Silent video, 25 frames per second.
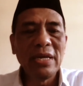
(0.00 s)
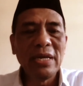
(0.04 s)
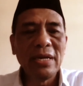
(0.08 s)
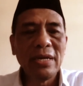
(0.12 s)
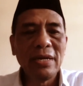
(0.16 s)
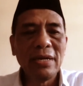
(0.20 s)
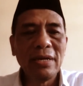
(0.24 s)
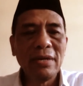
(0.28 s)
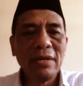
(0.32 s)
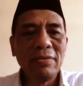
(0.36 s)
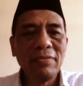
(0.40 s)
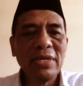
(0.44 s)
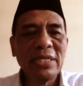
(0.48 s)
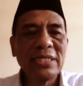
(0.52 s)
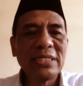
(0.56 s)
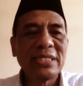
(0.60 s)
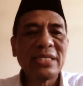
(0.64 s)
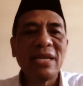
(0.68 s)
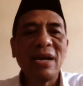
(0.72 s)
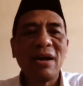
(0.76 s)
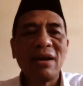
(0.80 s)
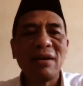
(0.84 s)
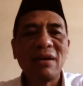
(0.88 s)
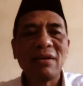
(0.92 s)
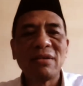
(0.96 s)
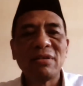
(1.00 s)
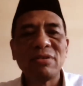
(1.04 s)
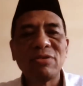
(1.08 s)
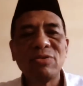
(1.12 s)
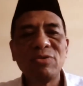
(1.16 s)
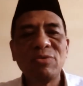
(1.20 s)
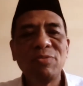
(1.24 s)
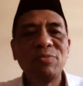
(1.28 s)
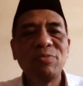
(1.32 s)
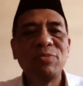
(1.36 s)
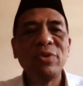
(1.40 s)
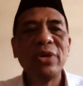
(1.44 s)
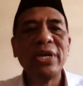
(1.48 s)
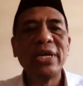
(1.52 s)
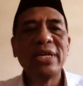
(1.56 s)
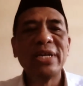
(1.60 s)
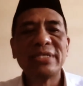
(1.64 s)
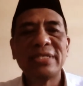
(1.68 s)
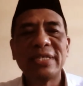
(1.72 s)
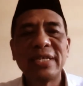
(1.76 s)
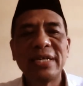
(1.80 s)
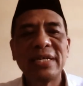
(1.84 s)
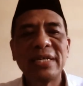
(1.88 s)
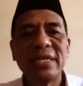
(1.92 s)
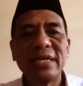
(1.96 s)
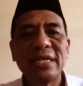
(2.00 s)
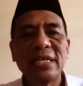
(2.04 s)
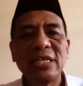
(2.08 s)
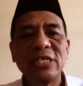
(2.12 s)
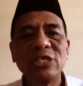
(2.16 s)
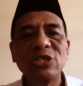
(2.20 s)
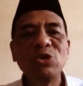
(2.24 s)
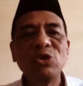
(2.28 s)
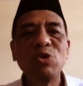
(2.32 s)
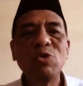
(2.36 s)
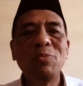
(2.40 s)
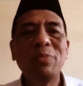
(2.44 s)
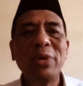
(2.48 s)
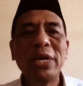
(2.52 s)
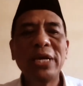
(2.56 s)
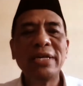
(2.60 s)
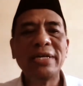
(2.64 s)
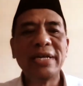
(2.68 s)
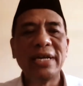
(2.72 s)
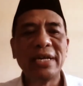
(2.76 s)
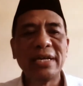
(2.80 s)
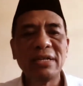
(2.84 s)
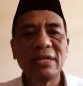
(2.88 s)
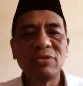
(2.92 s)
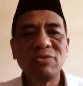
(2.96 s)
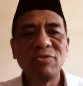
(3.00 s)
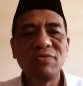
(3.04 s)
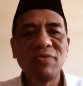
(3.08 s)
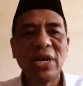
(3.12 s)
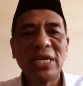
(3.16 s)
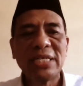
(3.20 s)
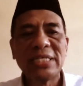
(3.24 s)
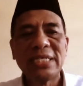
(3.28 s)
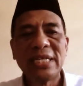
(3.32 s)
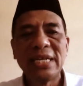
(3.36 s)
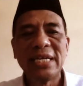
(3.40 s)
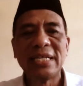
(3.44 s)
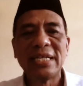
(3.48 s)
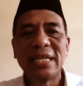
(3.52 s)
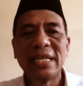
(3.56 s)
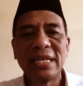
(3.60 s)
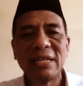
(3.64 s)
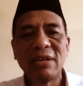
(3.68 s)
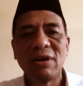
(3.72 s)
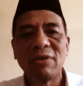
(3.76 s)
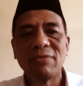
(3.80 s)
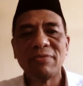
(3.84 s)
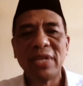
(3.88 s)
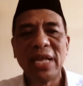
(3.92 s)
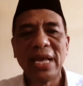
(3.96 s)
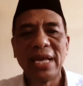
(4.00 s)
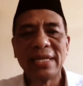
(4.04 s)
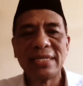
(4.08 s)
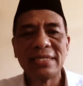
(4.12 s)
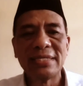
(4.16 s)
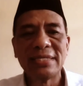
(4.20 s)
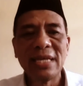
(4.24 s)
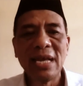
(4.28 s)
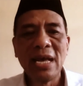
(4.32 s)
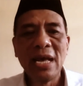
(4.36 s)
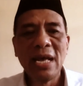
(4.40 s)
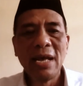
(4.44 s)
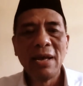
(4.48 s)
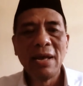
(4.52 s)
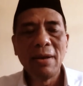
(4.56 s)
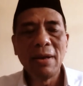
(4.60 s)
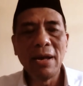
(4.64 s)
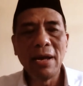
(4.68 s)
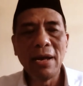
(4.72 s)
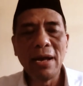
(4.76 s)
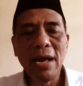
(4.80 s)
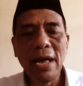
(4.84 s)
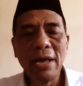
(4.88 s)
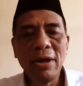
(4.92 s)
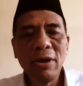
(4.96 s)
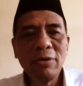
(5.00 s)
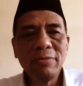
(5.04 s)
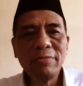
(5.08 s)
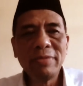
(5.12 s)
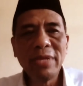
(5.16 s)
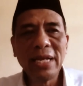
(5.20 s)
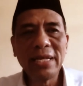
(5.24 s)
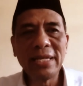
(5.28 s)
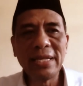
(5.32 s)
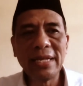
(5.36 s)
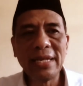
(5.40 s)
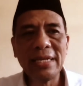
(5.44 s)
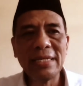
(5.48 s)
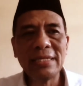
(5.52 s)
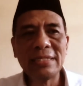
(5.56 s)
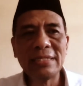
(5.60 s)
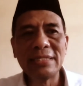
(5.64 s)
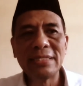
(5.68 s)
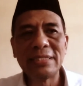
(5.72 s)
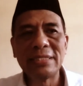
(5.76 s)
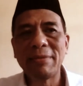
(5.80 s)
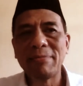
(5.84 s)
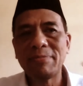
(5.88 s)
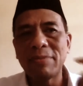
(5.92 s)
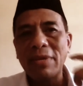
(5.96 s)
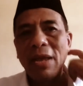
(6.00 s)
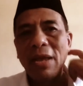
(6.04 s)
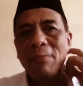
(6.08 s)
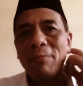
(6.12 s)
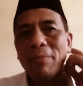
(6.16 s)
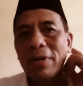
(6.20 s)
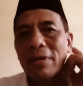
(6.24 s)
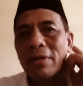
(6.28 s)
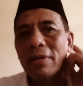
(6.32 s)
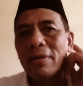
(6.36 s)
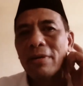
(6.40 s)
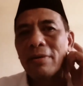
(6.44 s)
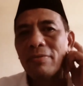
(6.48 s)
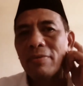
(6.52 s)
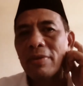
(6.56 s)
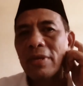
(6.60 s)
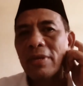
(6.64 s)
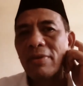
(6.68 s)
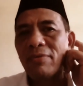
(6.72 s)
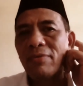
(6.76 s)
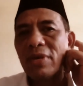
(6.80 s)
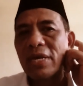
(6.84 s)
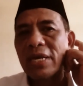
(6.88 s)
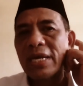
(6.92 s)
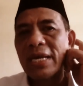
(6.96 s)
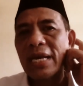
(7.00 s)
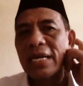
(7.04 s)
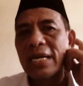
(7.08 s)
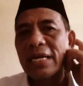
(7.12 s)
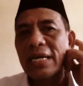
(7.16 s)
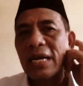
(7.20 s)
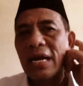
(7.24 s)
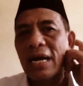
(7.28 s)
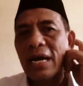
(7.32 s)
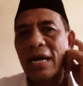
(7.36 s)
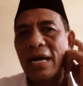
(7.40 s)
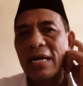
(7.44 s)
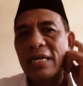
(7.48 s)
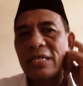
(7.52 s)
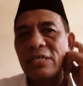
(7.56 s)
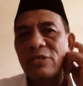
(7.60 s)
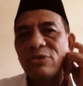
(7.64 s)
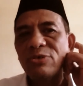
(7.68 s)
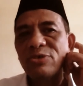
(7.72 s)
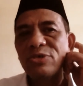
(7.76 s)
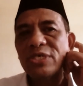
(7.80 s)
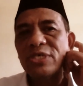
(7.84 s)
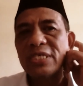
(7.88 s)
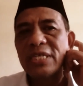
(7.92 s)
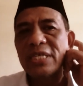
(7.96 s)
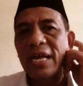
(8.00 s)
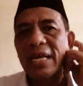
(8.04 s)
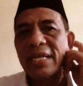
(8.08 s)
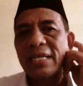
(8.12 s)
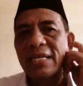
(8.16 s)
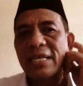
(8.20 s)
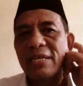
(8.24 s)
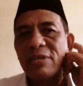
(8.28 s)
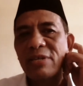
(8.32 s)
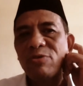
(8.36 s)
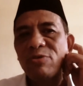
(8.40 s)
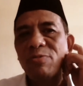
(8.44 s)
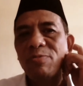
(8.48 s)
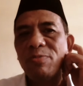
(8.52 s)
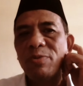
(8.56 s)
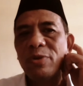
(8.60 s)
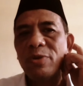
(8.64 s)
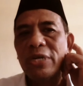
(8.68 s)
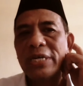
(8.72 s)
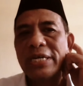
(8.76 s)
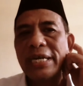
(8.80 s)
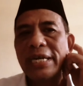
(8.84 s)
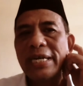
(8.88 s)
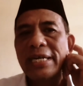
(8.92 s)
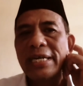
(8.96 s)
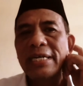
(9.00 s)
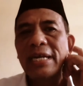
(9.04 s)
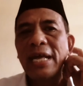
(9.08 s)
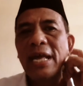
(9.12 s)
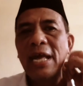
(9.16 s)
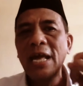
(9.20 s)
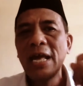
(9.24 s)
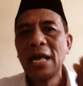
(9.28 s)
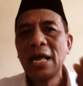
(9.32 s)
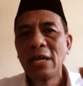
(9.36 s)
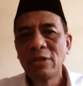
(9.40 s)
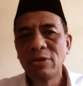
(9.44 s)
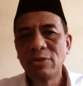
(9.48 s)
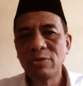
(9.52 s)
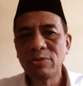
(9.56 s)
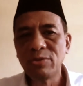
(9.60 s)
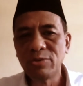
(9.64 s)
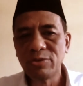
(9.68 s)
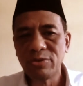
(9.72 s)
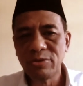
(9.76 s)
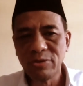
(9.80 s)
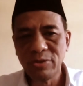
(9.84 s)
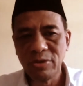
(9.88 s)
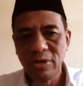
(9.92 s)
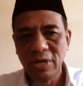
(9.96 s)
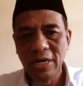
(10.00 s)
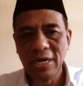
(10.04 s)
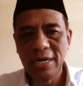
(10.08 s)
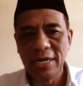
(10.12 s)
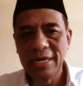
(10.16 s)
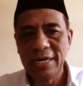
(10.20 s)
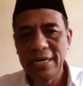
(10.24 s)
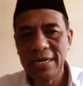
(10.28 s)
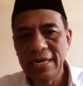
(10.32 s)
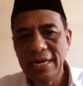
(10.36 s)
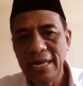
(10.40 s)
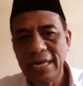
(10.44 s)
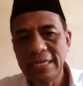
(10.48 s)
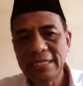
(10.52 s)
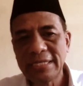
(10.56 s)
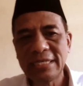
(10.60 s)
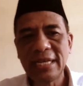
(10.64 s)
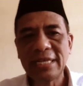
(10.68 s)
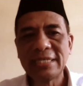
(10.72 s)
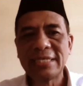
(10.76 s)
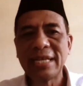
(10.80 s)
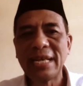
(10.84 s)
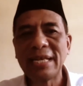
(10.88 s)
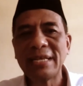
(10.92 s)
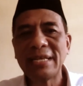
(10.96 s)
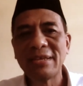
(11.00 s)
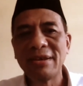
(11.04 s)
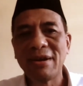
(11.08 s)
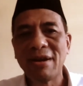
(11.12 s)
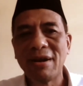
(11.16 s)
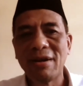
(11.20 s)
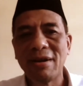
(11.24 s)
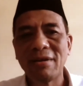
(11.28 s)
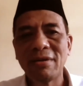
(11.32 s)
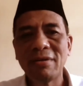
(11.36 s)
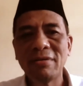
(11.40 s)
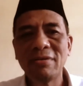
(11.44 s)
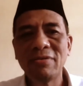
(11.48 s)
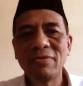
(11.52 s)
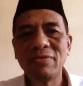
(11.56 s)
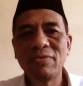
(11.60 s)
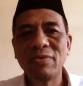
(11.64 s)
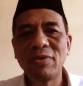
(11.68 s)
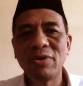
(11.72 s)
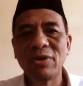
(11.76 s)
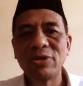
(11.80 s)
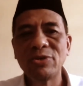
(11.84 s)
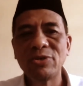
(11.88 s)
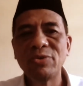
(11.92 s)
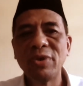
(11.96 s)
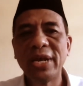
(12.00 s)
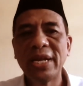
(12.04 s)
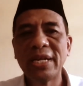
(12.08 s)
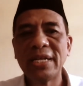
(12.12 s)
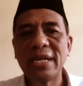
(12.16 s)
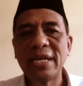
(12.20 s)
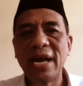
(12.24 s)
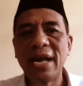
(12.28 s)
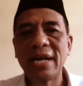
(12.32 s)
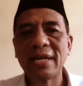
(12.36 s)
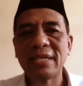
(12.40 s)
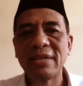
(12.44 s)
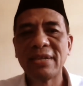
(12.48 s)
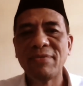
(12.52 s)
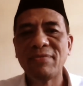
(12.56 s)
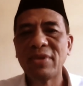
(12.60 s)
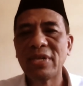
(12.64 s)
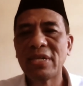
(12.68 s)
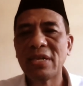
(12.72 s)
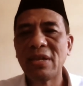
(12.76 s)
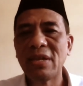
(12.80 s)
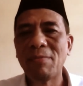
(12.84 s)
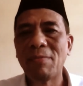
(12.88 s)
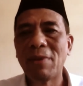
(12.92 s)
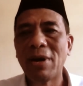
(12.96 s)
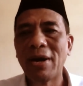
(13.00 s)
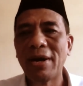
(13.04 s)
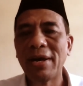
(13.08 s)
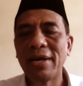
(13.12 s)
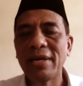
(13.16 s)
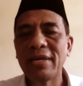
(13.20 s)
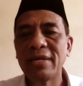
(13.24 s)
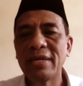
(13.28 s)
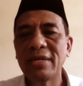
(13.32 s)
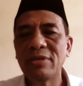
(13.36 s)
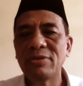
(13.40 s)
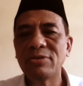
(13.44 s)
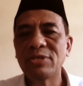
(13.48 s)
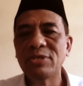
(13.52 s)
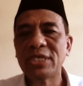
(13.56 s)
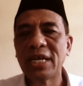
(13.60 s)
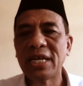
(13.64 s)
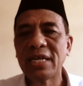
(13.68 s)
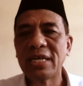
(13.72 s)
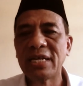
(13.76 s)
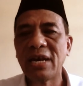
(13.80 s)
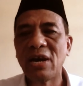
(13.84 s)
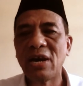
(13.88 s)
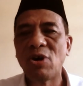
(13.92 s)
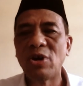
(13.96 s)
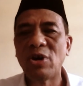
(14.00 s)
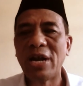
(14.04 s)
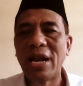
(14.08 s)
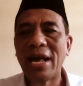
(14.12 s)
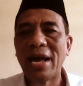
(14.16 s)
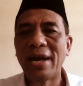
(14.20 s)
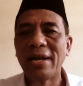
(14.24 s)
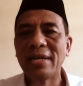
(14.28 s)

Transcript: We start to build the new building to facilitate of them. I hope that in September we can use that new building to as a central for doing the activity by using the online